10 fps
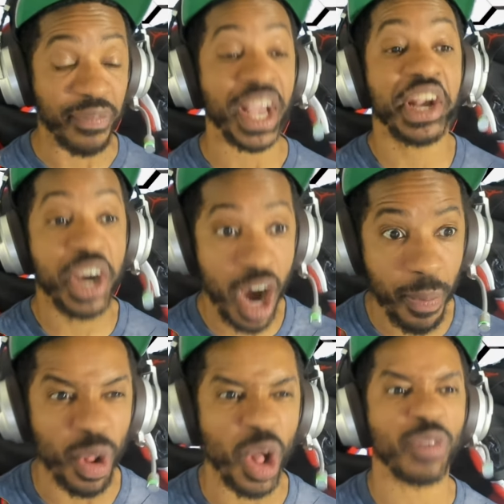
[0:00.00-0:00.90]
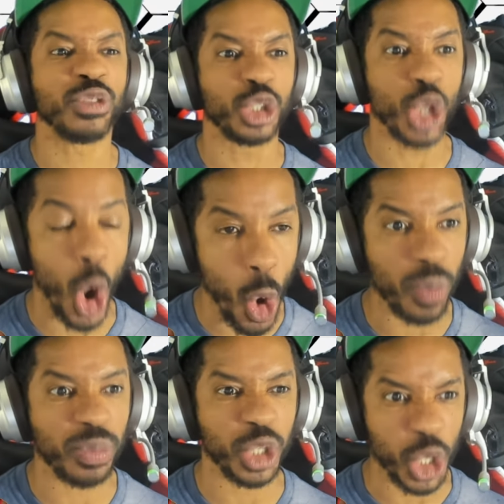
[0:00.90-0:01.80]
a couple of
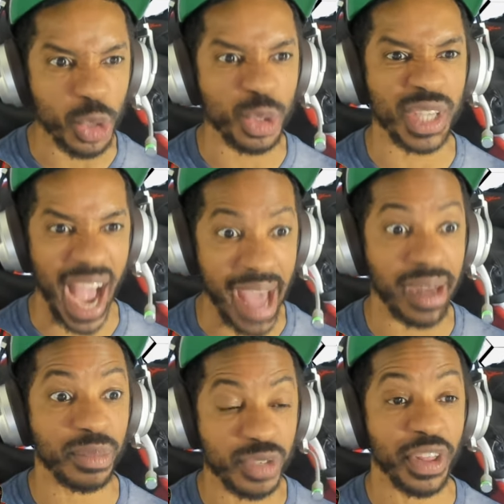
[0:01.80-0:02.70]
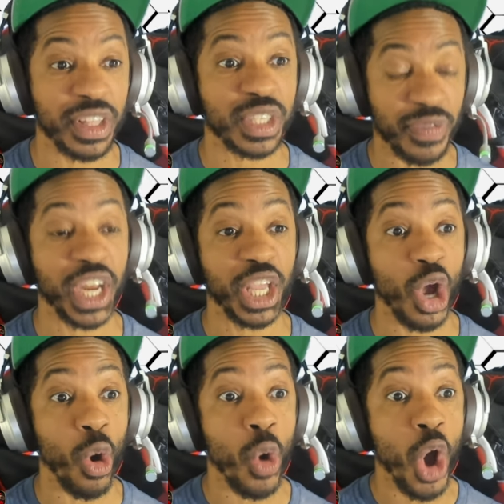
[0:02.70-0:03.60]
dope news items for this
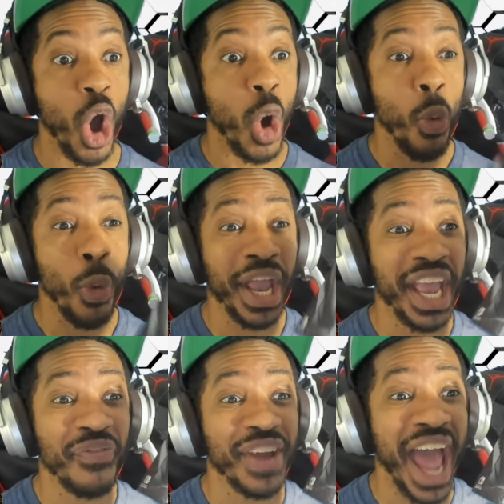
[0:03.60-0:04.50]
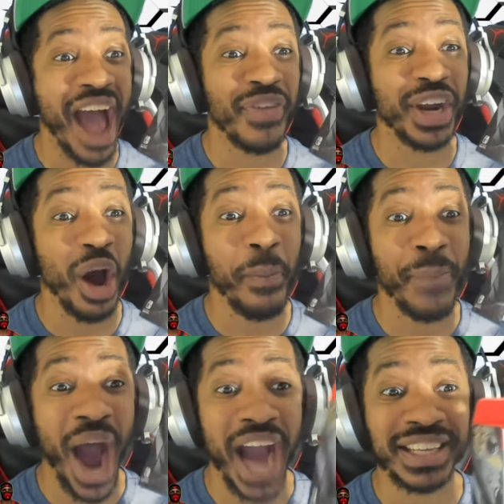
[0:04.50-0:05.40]
video. We even have an
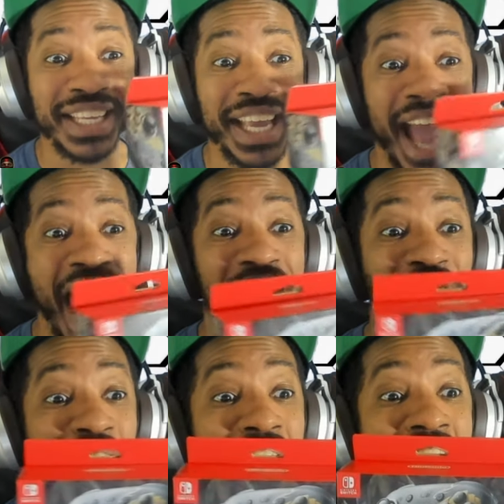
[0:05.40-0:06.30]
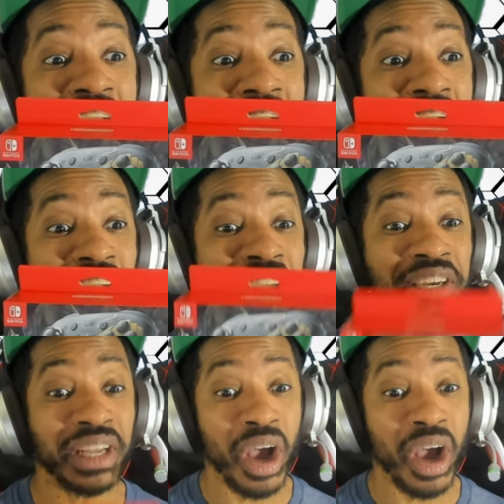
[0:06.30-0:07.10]
unboxing at the end.